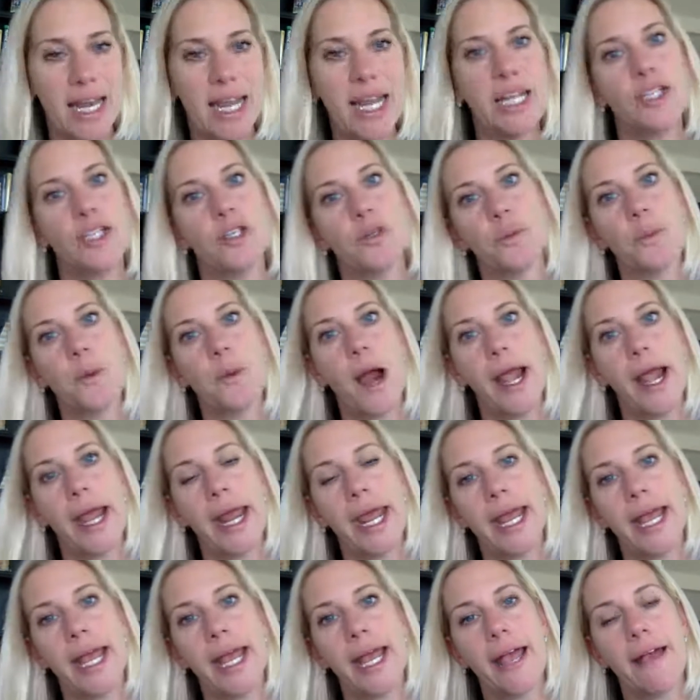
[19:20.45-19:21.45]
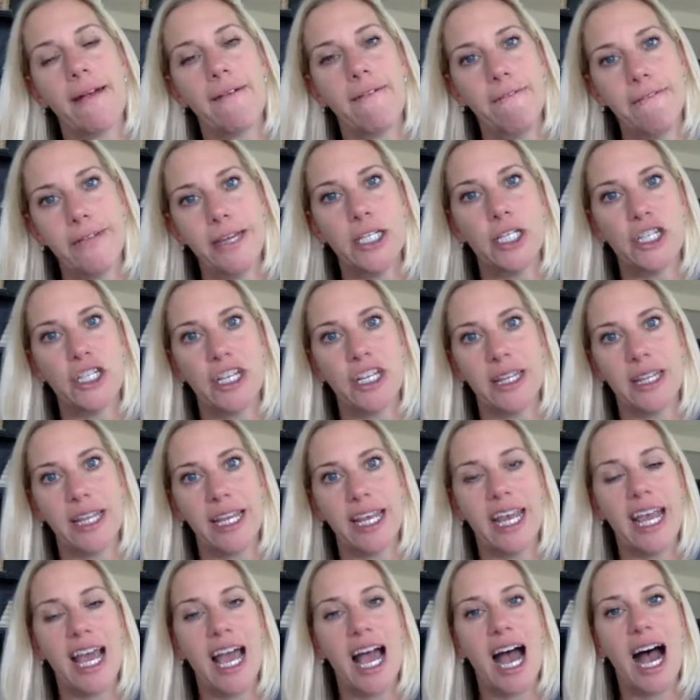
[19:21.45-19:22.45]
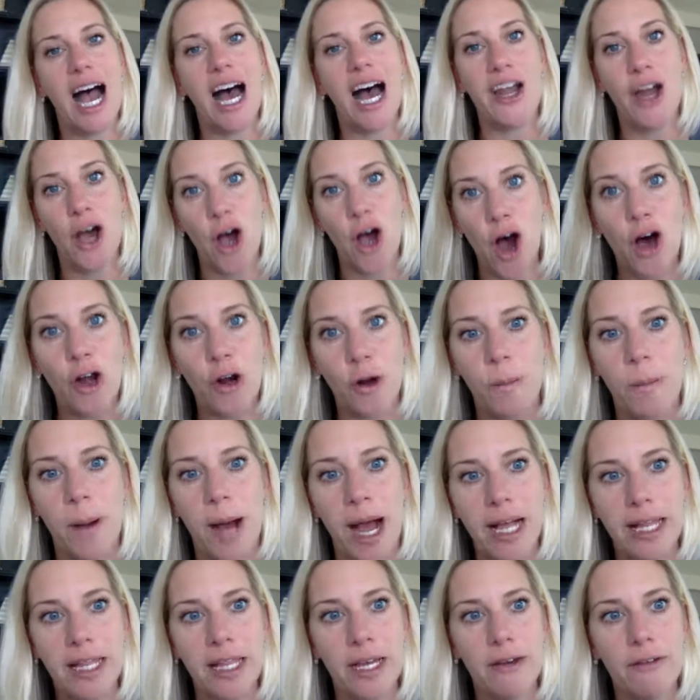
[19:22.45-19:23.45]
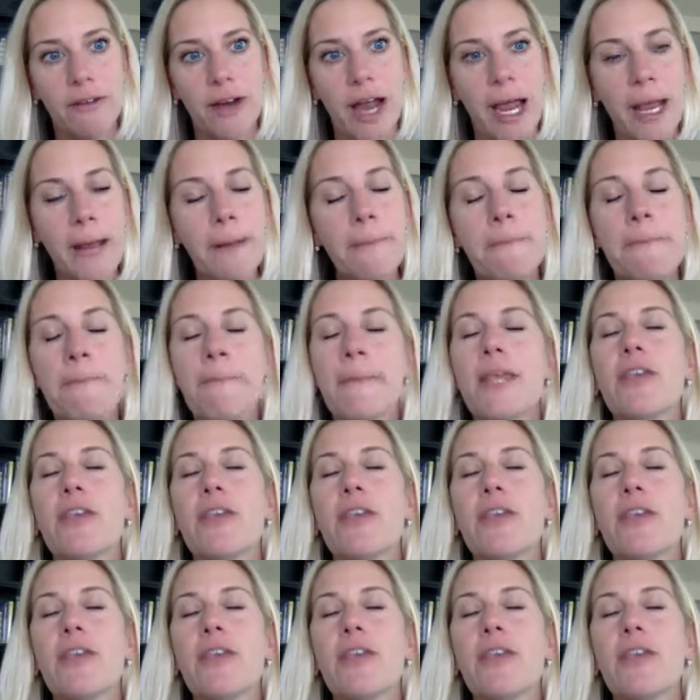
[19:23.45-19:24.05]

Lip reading: it's running efficiently on autopilot, right?